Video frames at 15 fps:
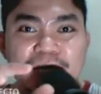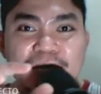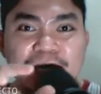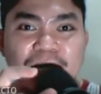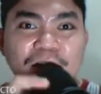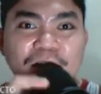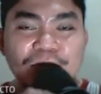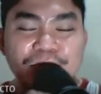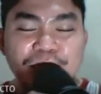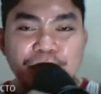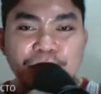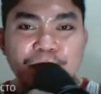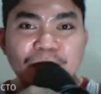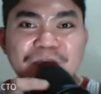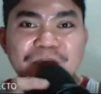the
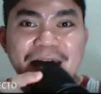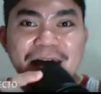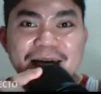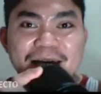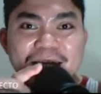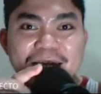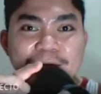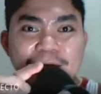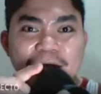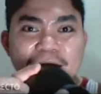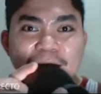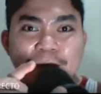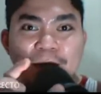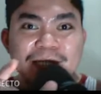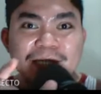author provided the
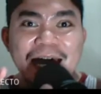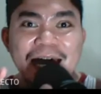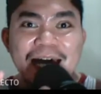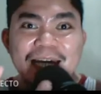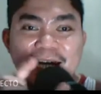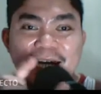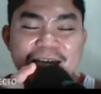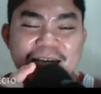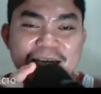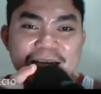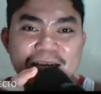meaning beside it,